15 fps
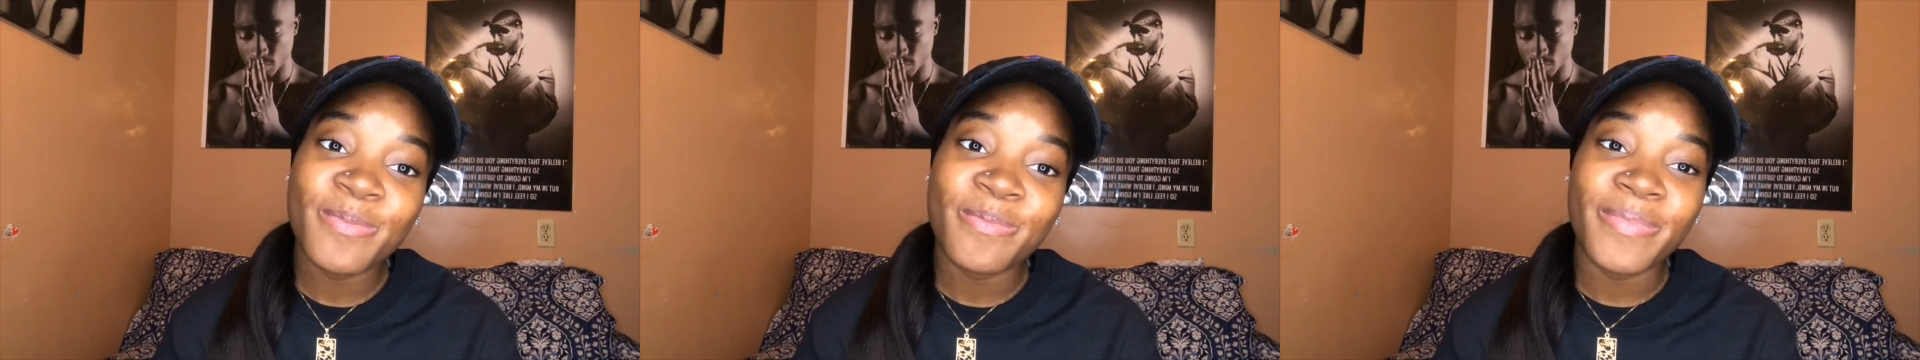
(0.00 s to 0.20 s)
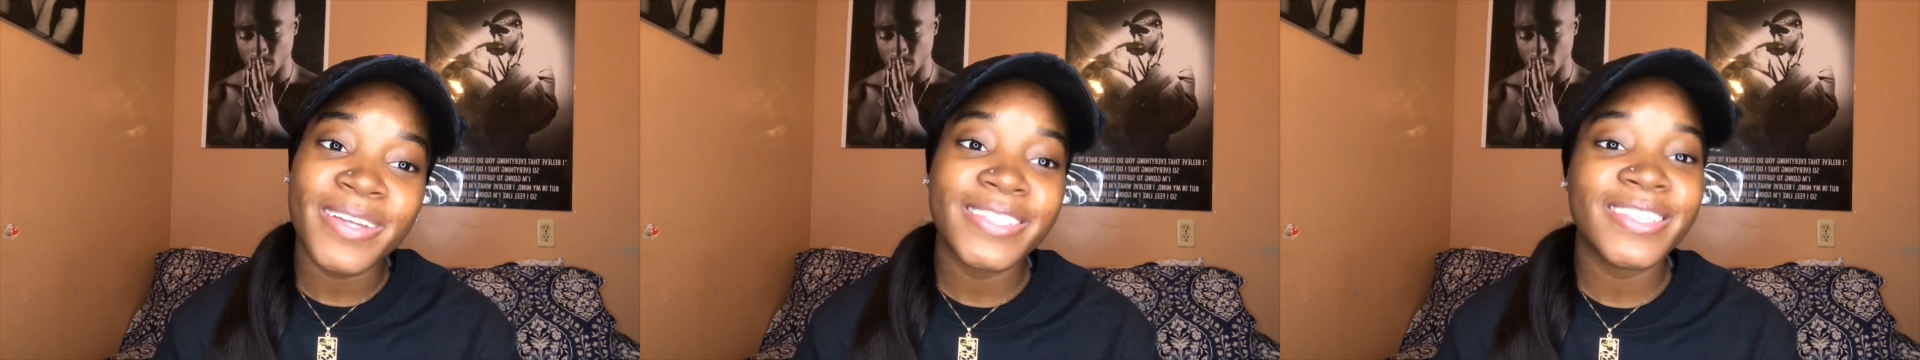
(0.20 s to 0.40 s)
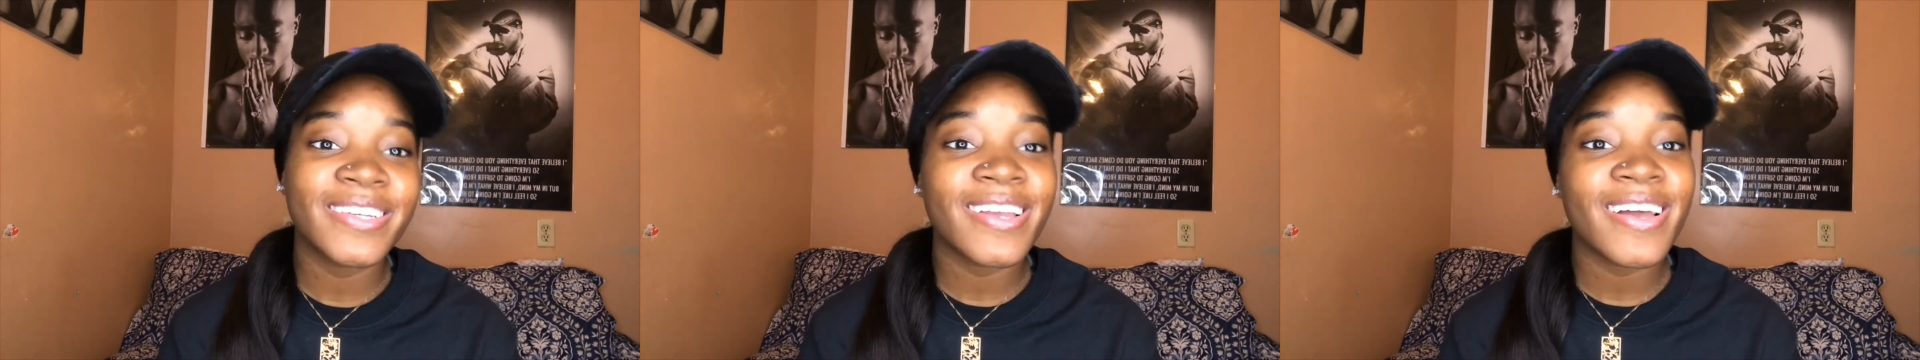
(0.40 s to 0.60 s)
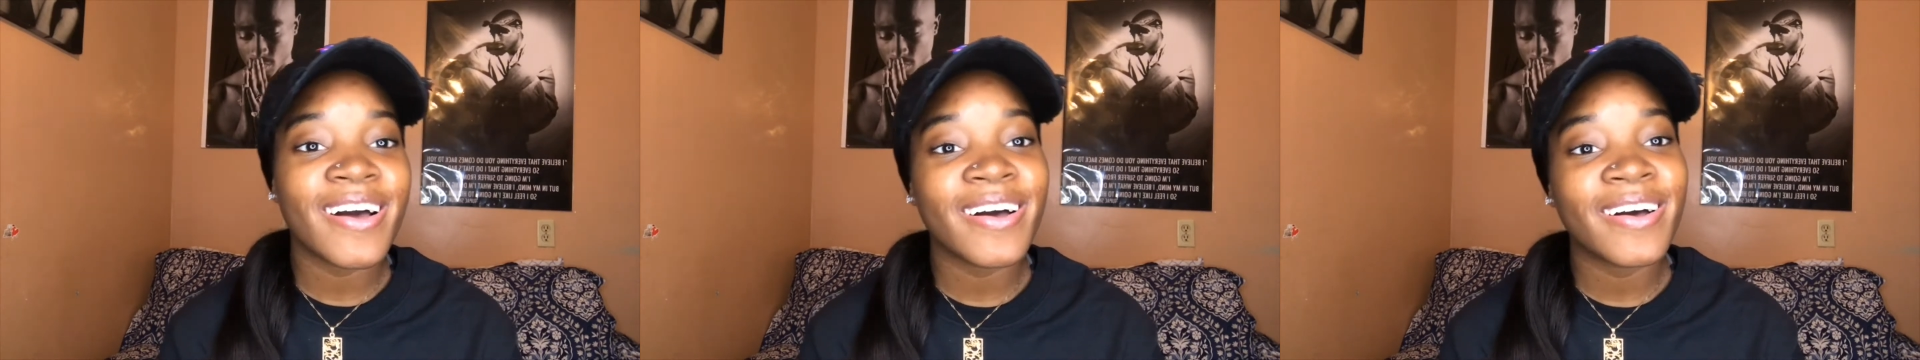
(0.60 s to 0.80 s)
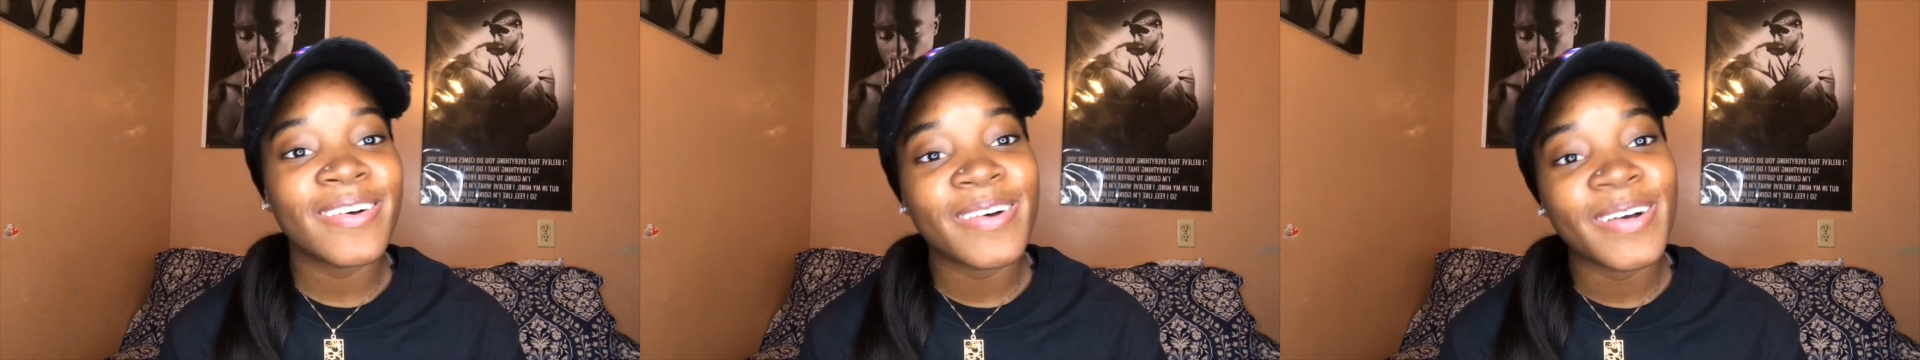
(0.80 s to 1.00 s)
make sure y'all
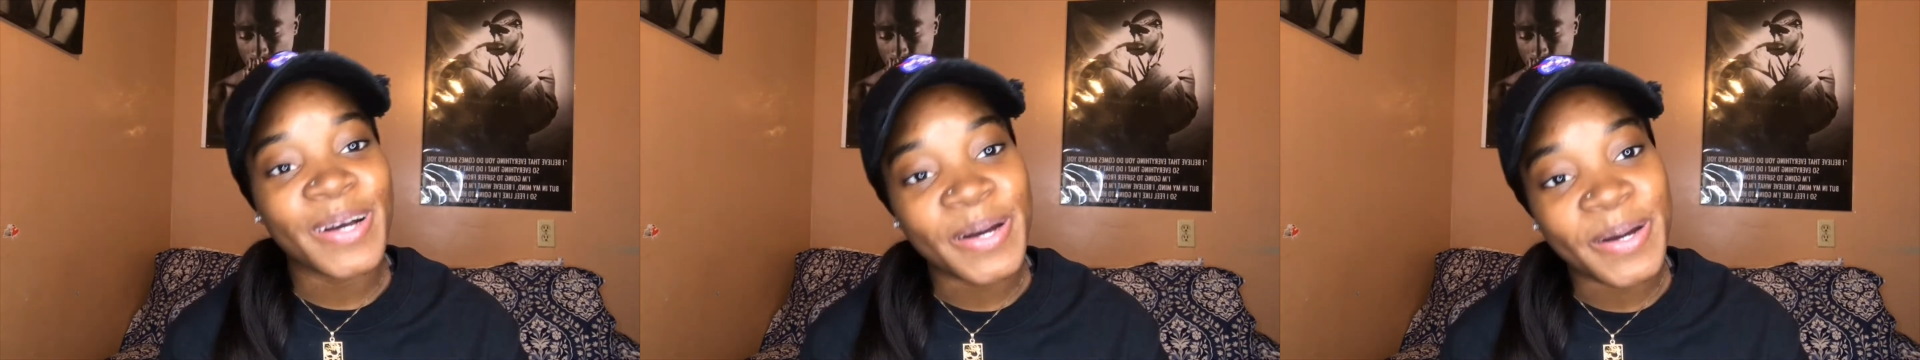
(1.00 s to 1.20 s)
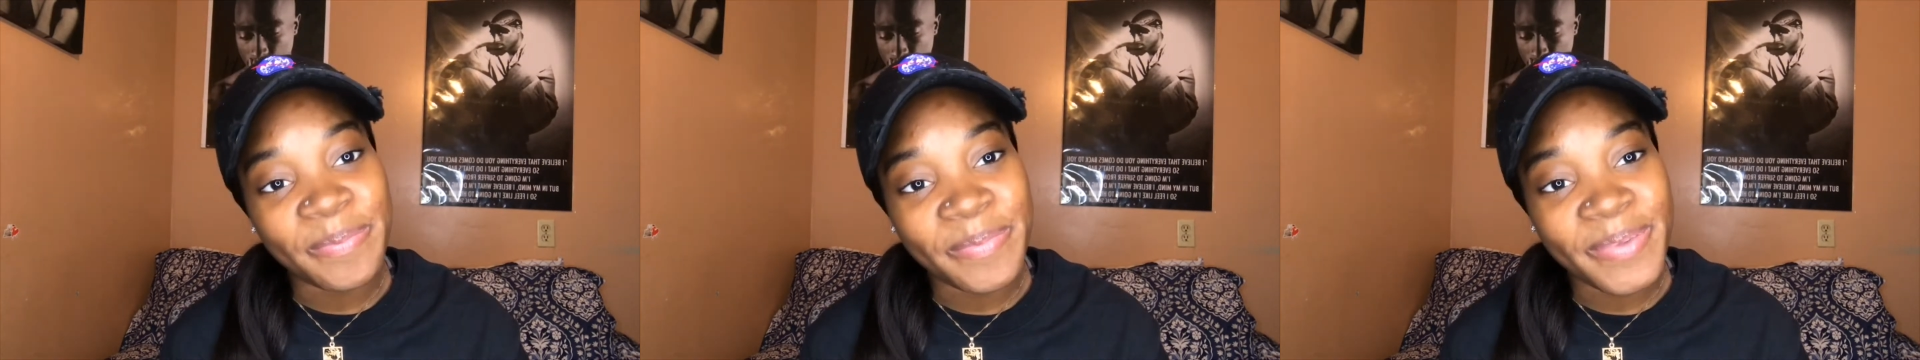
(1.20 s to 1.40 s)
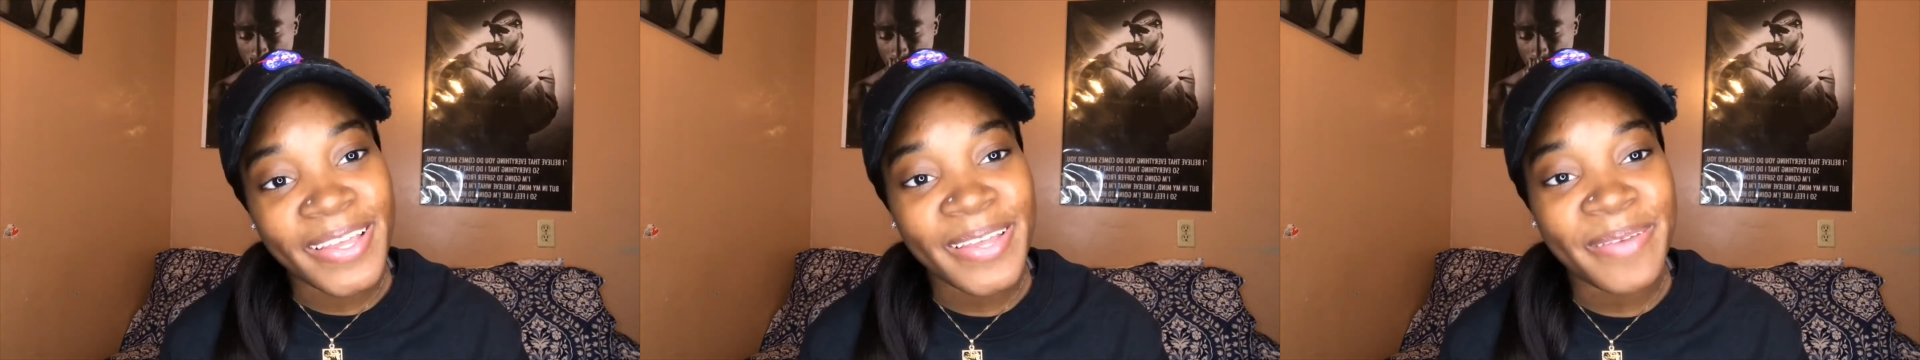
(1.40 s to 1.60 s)
comment,